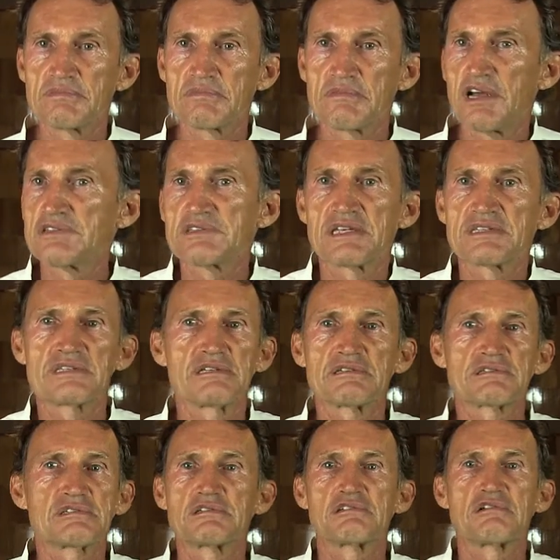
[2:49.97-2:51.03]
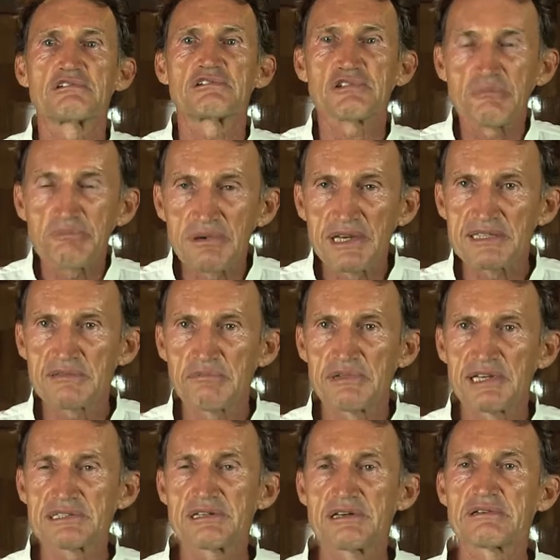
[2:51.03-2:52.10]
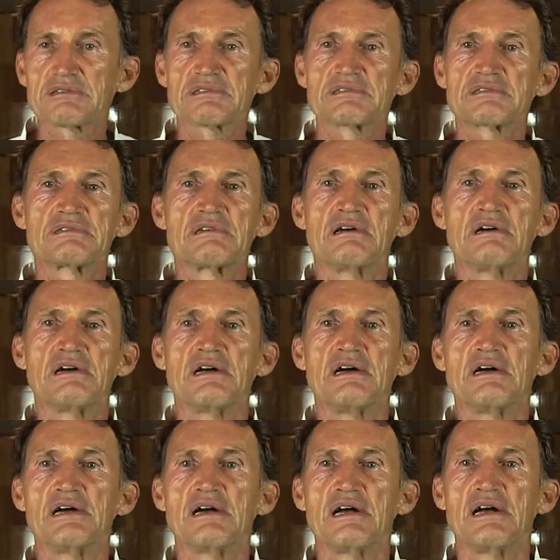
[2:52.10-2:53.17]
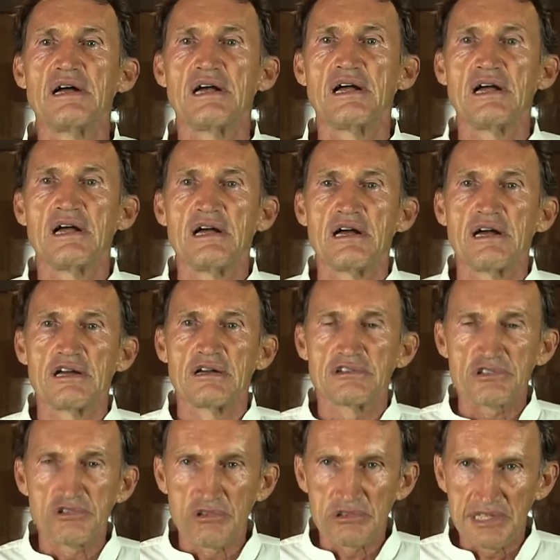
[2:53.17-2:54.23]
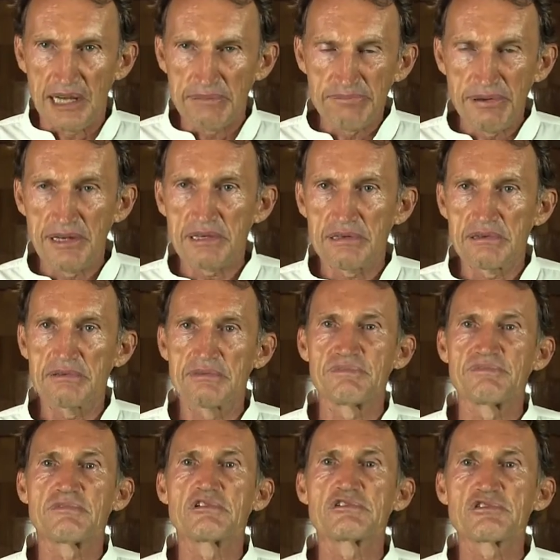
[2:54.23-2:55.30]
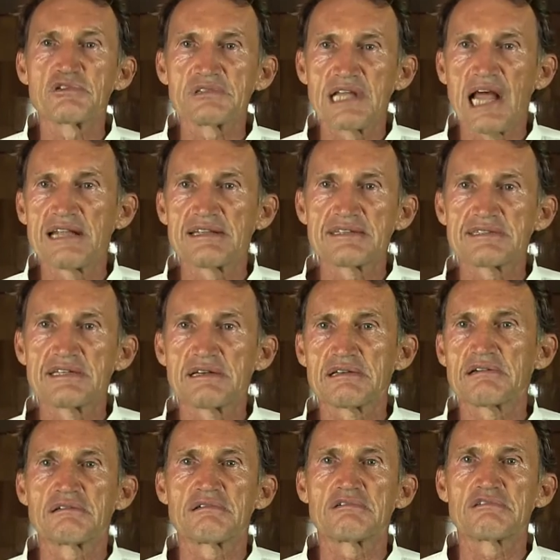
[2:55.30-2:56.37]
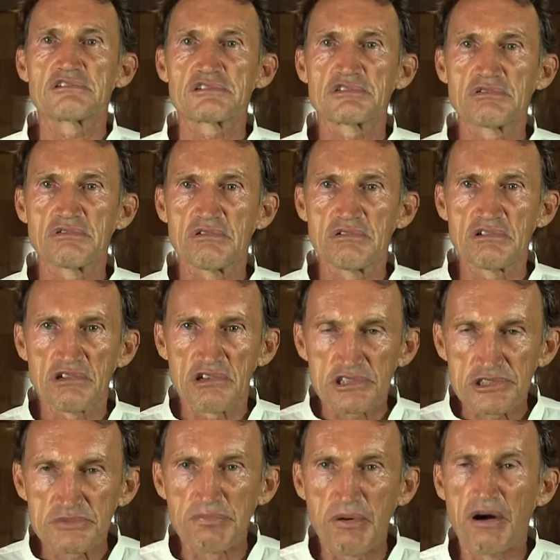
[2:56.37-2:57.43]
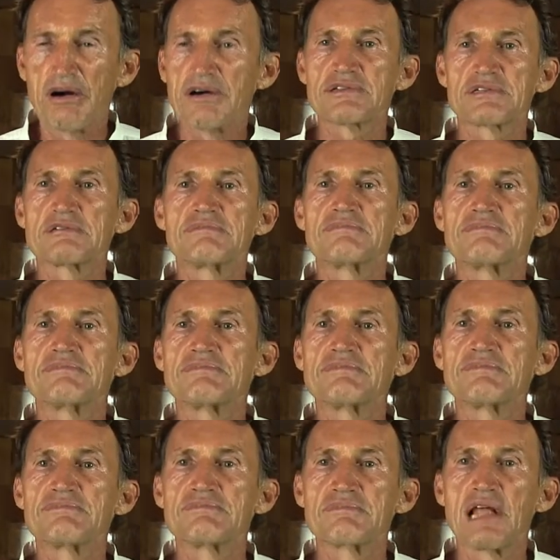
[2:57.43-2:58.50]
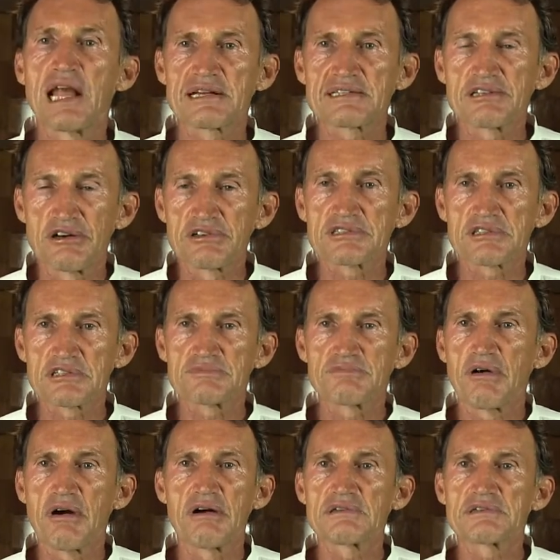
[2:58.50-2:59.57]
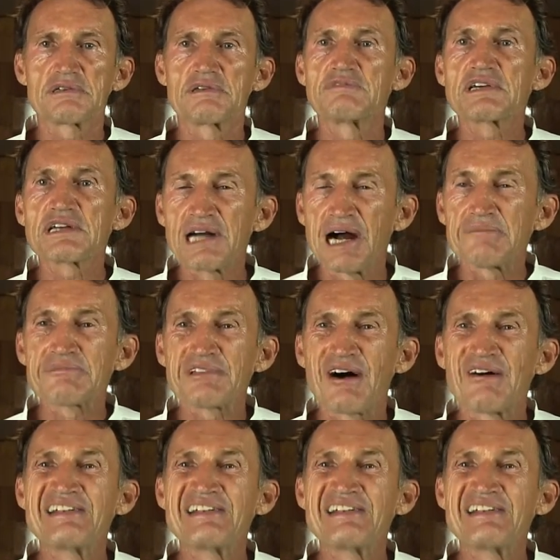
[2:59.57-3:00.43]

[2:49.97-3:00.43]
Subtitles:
And this is through breathing methods, through tapping, through dancing, through sport, exhausting sport, we calm down